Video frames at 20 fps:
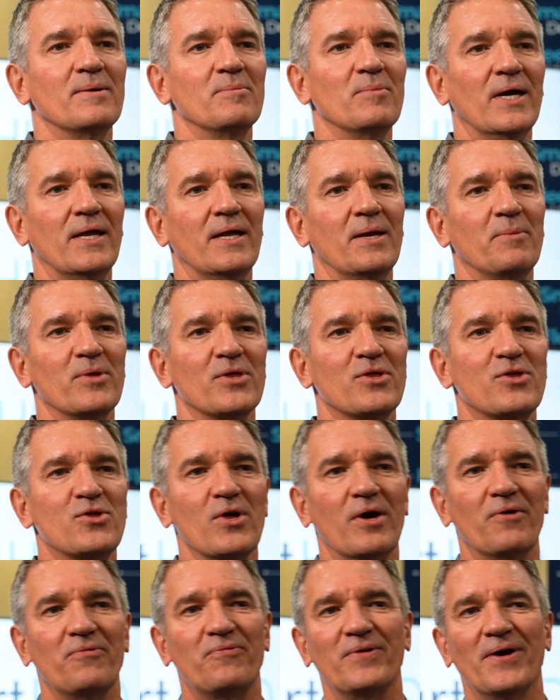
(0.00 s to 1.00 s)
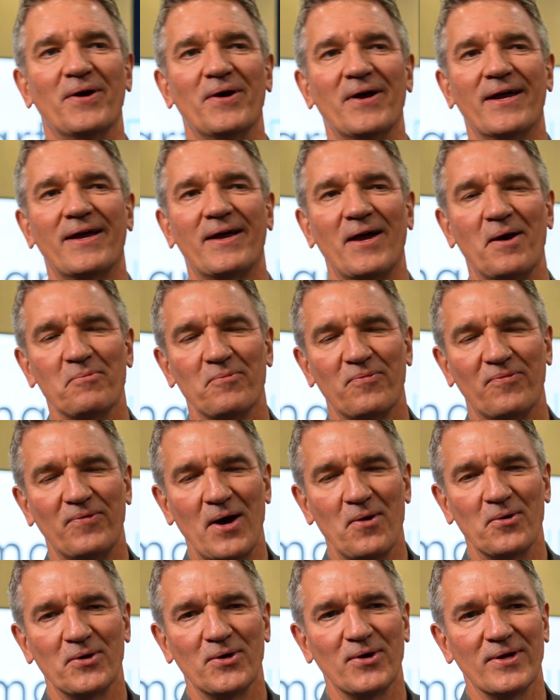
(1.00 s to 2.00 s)
My name is Jeff Varick. I'm
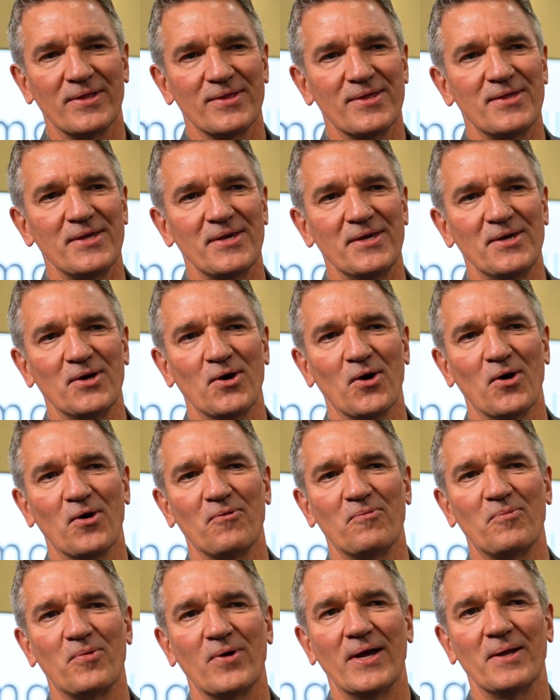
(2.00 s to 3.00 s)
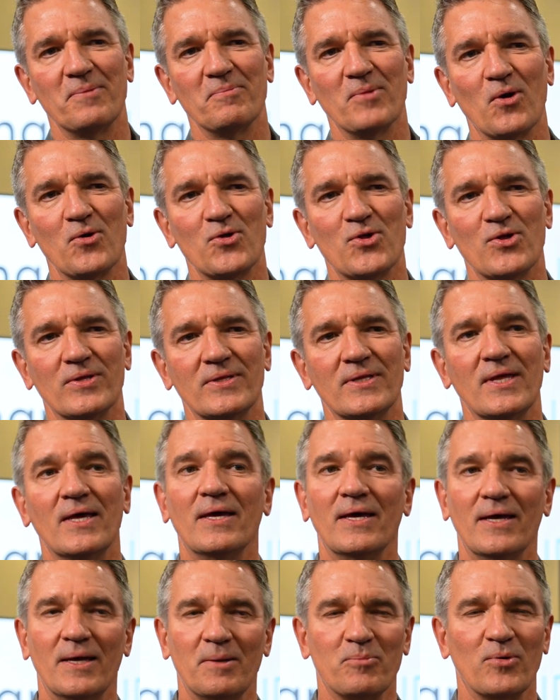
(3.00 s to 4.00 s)
founder and CEO of Brandmotion
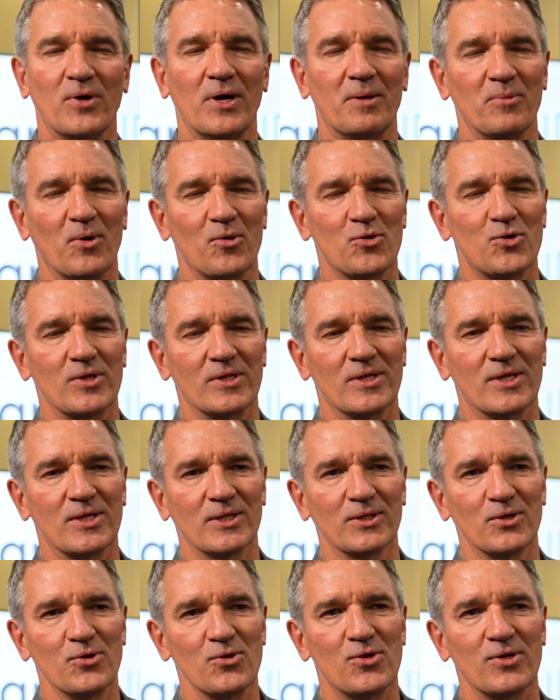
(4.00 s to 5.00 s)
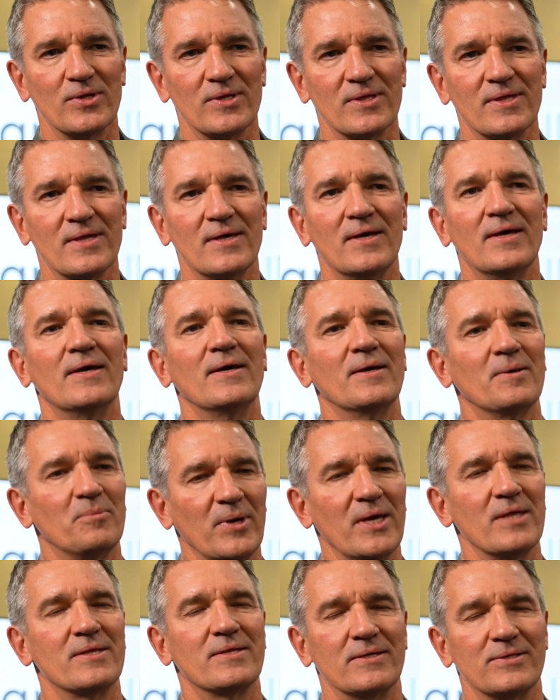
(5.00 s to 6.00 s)
and Brandmotion Solutions
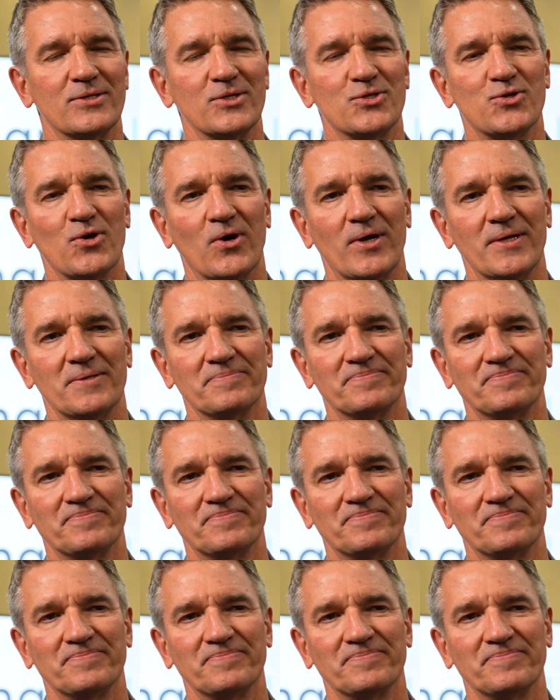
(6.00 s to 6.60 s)
based in Detroit.